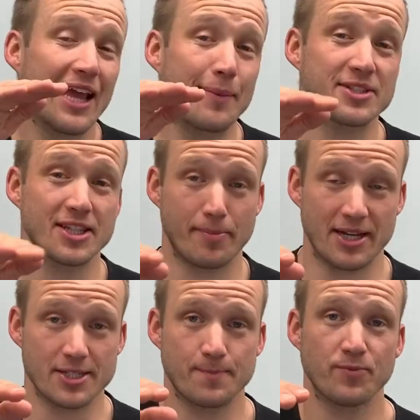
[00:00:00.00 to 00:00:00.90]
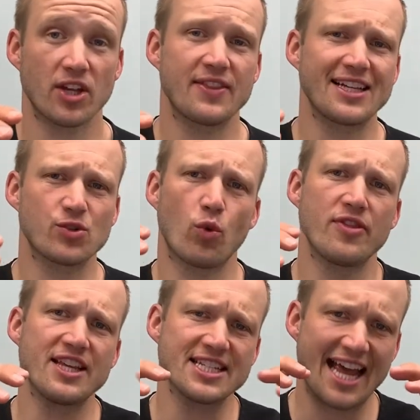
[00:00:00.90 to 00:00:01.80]
happens at the base. Okay, that's when
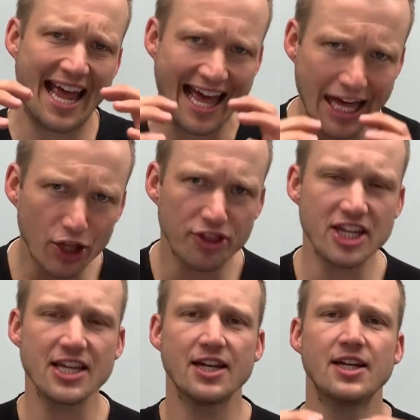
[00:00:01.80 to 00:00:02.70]
these healthy